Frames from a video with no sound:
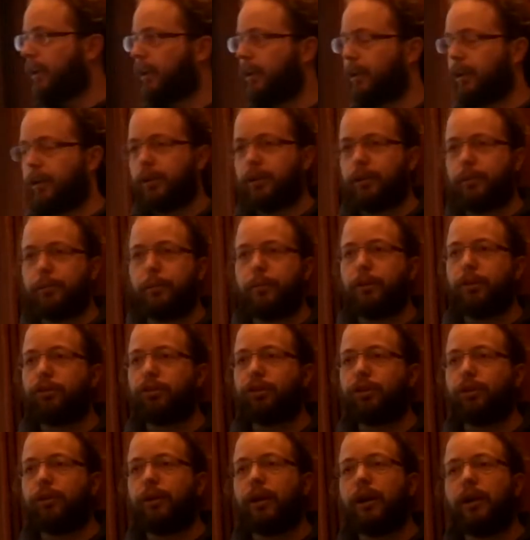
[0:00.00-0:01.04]
uh, a couple of
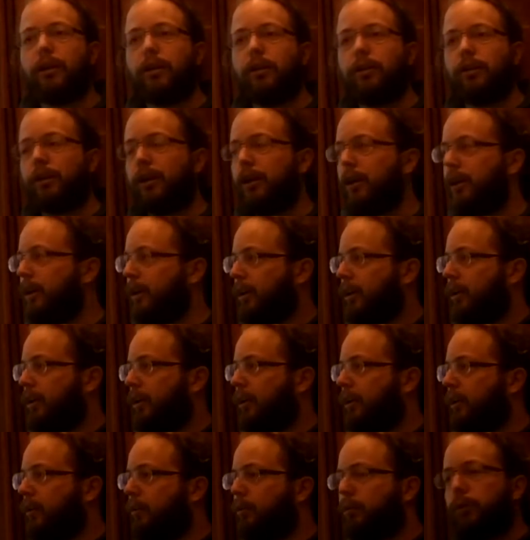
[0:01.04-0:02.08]
months ago, and
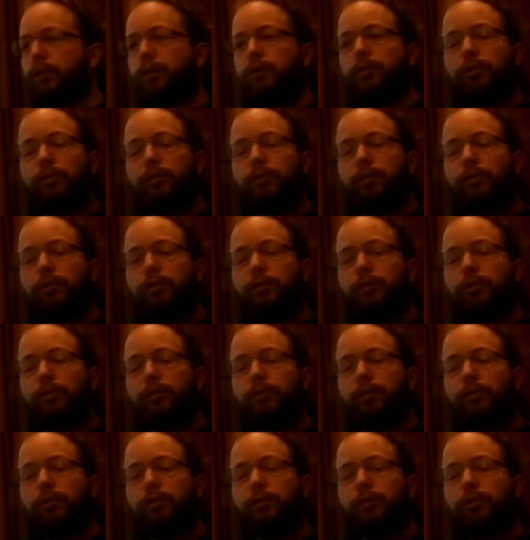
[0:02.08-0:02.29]
uh,